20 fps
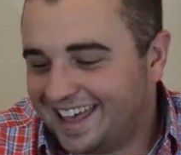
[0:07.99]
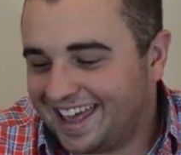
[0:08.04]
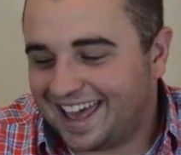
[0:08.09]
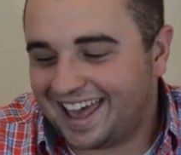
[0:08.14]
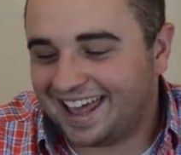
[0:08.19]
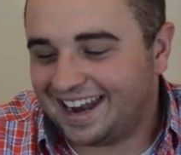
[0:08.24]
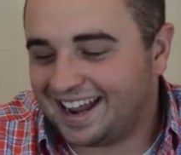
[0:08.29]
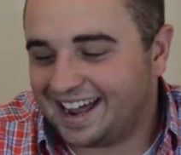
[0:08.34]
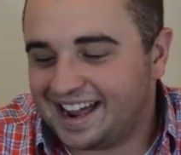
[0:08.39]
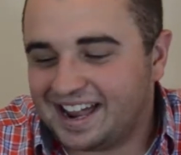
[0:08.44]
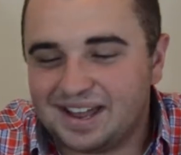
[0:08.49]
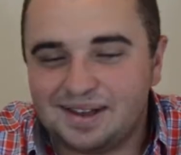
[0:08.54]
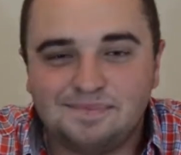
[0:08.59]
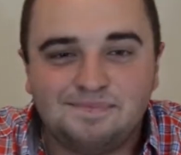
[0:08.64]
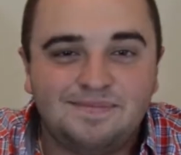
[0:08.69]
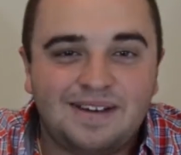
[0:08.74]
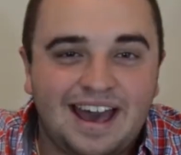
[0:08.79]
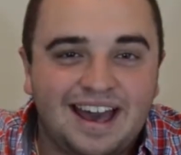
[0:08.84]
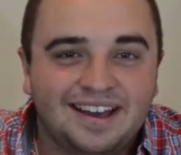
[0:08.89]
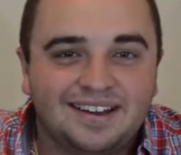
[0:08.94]
and I am
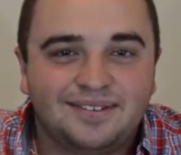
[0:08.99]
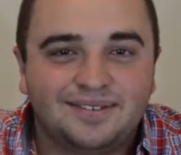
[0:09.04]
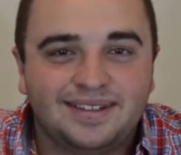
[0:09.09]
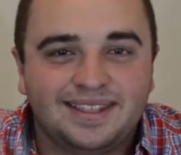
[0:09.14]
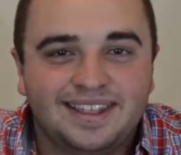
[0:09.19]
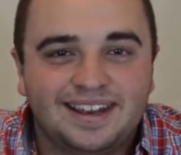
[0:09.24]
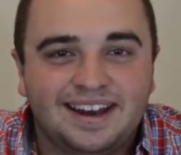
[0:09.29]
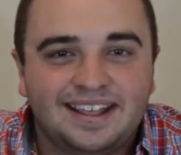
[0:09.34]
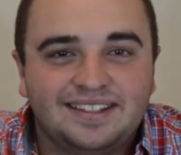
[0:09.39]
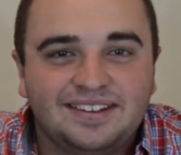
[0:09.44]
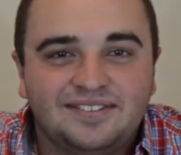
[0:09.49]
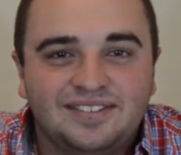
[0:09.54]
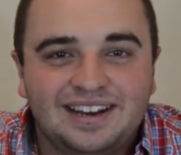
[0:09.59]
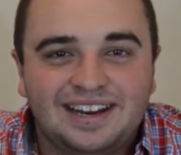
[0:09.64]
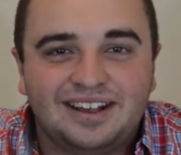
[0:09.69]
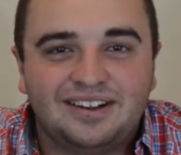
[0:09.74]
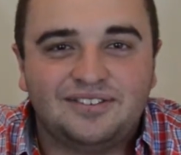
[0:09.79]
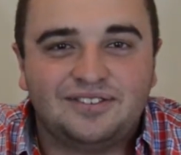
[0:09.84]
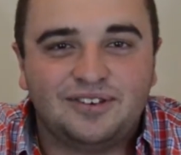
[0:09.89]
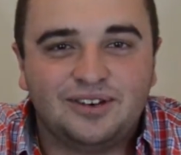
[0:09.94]
back with another
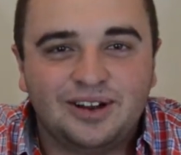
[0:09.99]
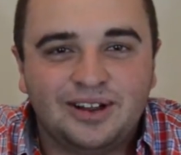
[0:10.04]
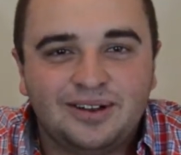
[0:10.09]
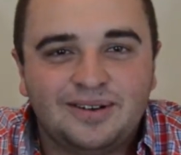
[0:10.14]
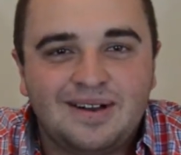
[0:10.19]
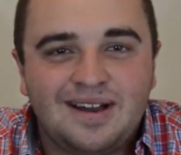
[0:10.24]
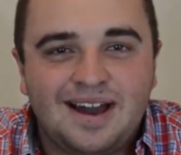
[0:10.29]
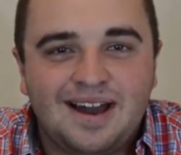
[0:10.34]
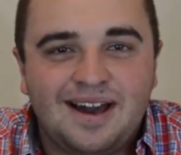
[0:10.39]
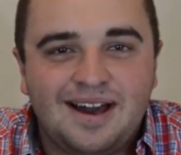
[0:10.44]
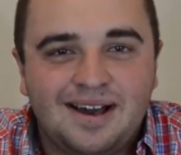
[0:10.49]
video for you.